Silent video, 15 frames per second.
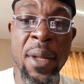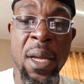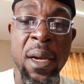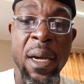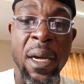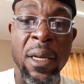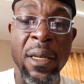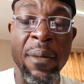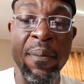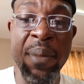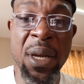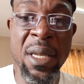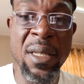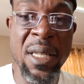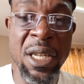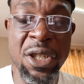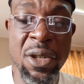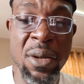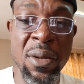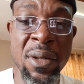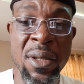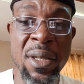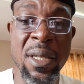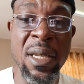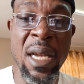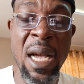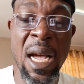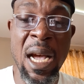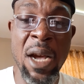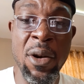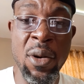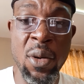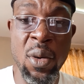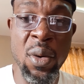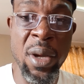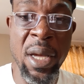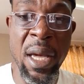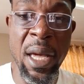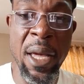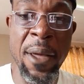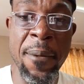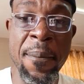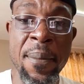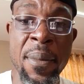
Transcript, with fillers: uh, the base stations are okay,